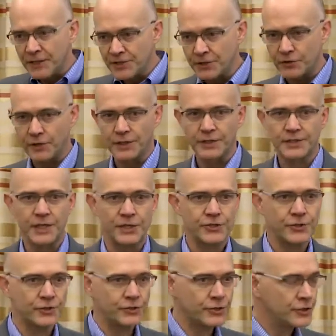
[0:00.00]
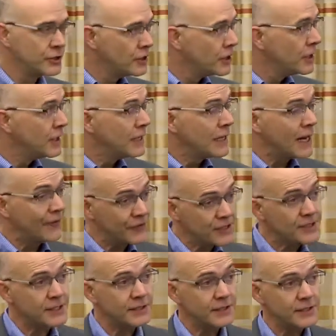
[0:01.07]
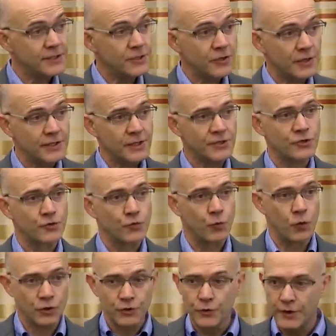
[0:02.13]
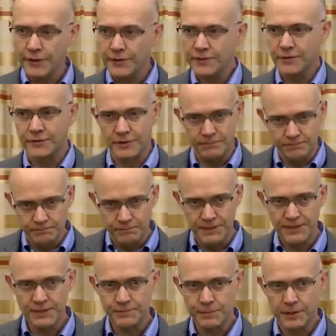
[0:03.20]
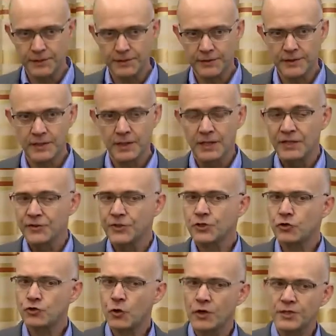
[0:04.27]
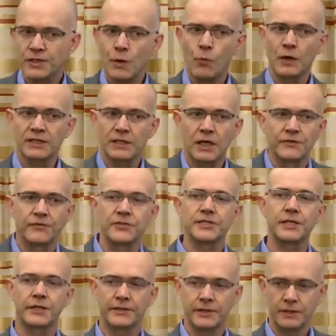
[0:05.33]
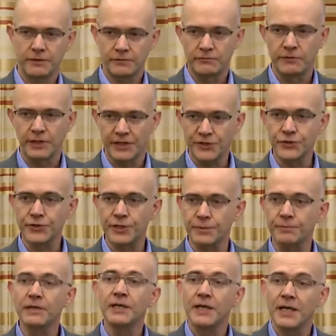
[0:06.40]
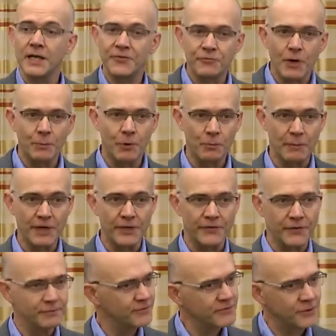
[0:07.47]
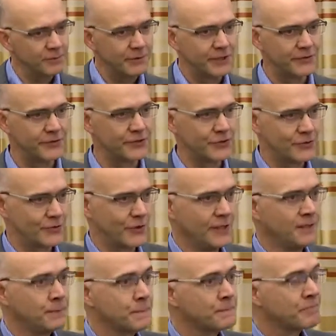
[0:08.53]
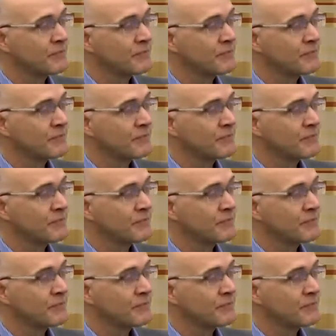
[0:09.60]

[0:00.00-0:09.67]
patient organizations. And these organizations work together, so they're business partners. There's also a somewhat adversarial relationship among many of them for many reasons, right?